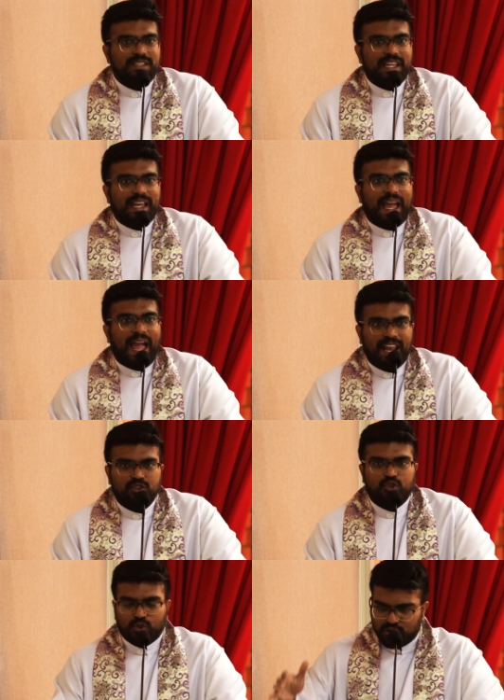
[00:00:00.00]
they
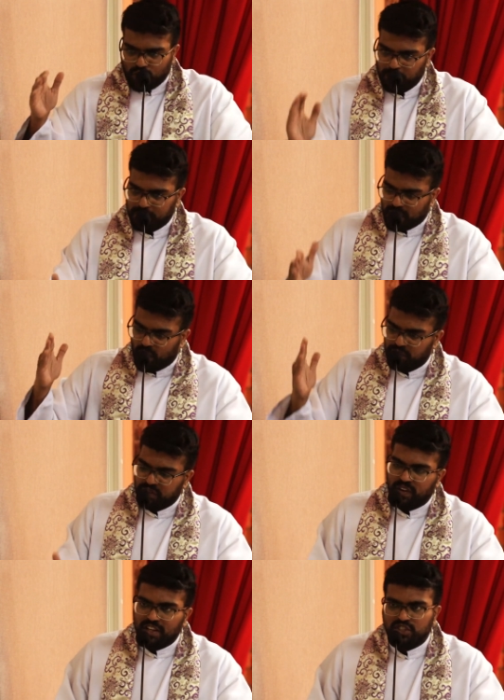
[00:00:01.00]
had to stop their
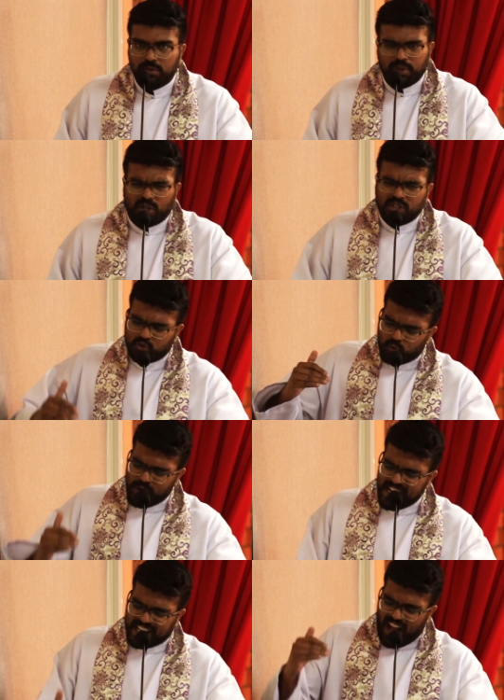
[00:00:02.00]
coffee fellowship because
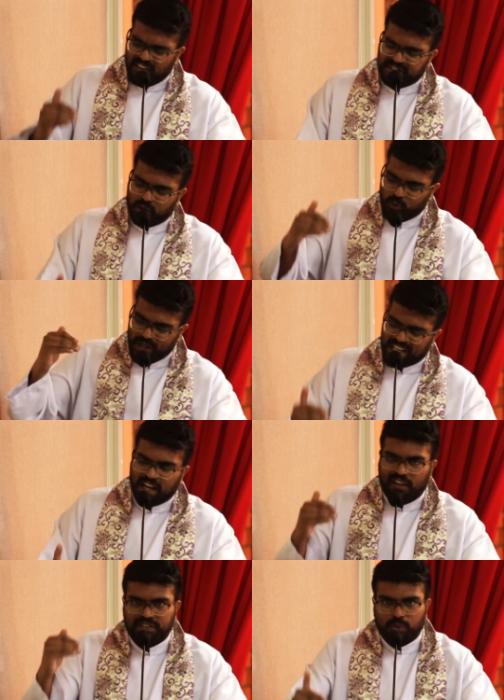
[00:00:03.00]
week after week
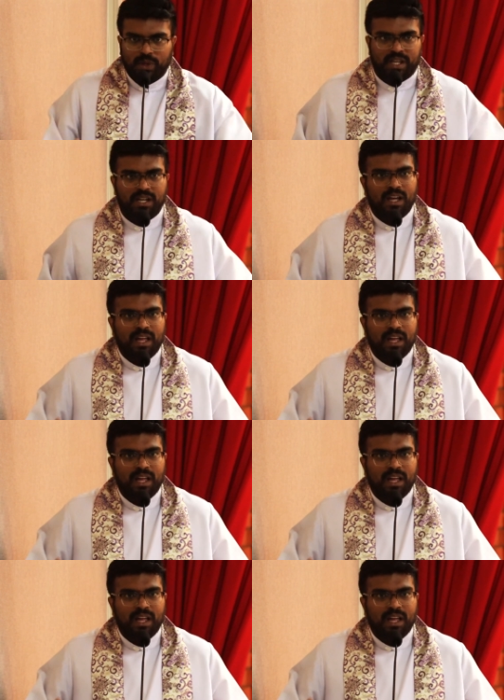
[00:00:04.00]
after week,